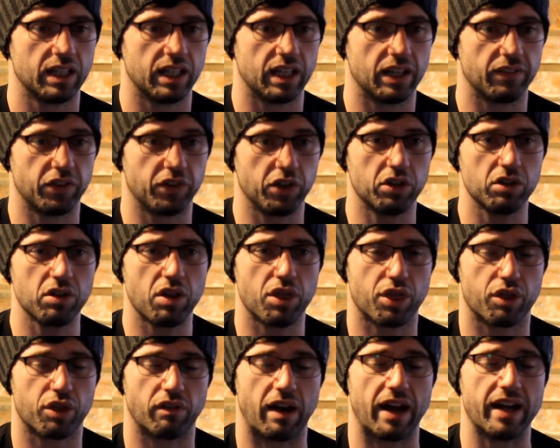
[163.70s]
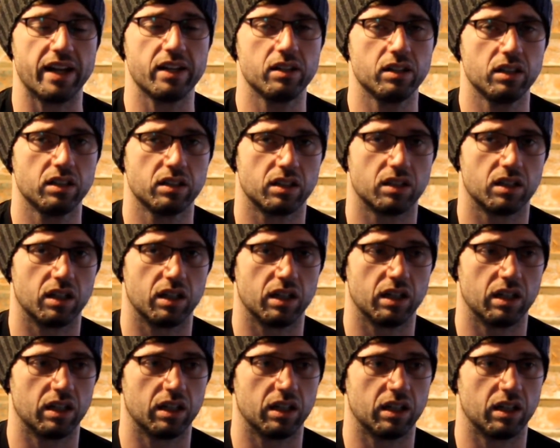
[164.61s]
If you can threaten
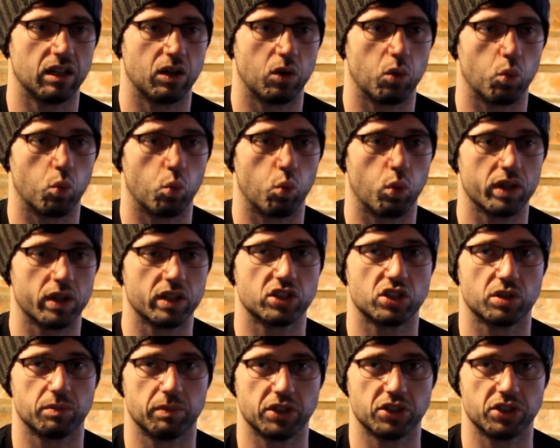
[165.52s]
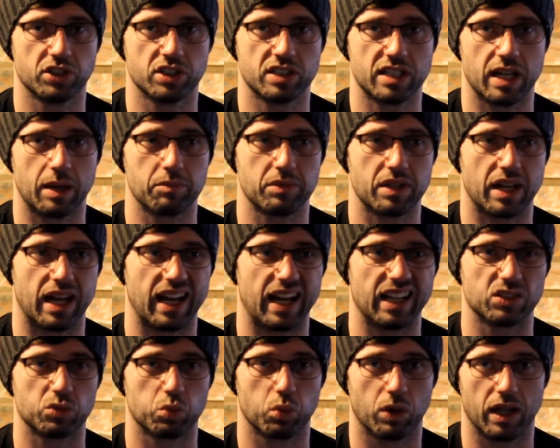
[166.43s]
with a submission attempt
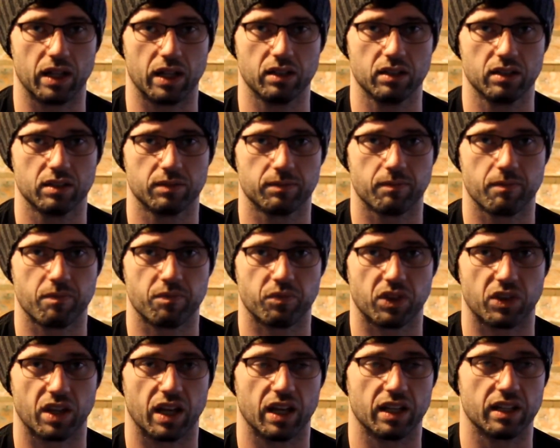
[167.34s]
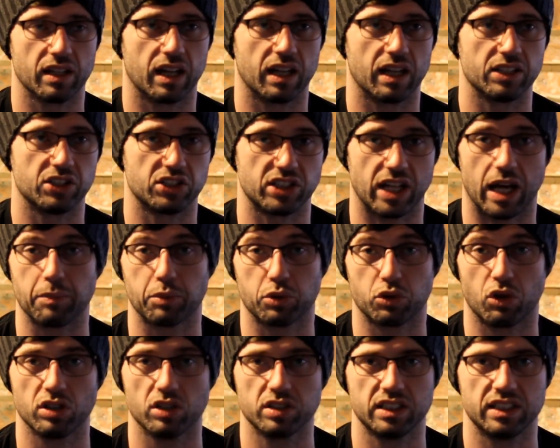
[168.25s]
as well, and like jab
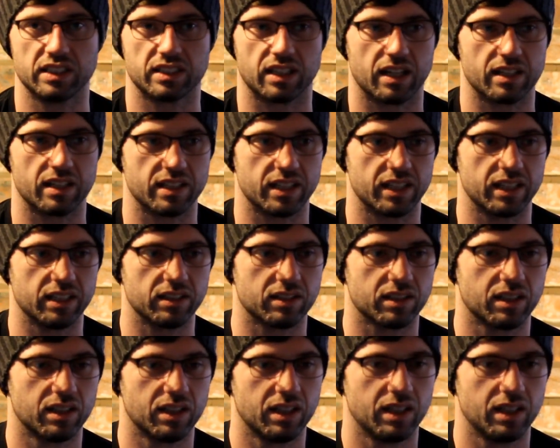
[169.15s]
cross these ideas,